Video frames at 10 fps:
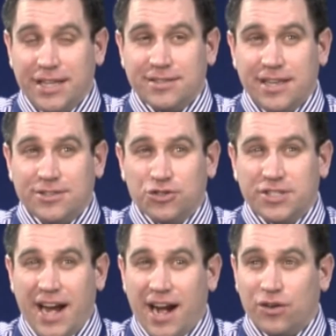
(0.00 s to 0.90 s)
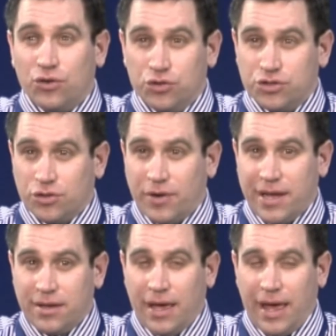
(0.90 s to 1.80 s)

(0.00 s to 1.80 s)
a hard nut to crack.